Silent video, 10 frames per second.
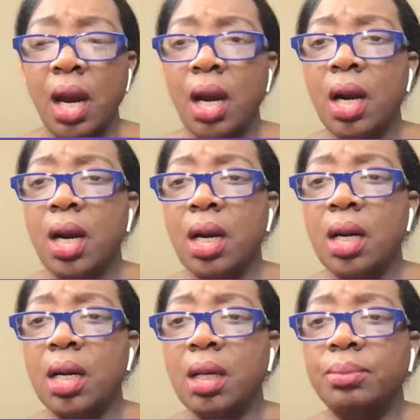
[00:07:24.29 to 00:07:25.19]

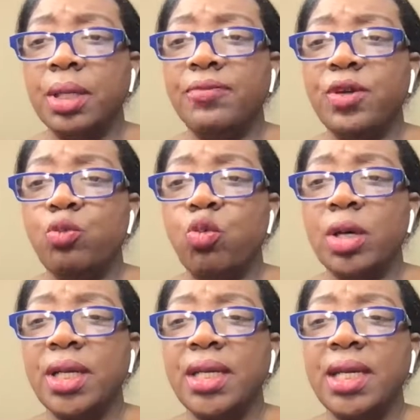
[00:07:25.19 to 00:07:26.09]
If you
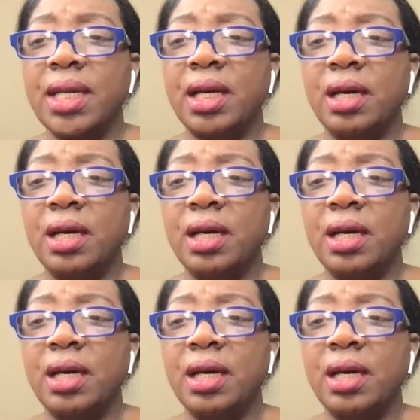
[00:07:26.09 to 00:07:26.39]
want to get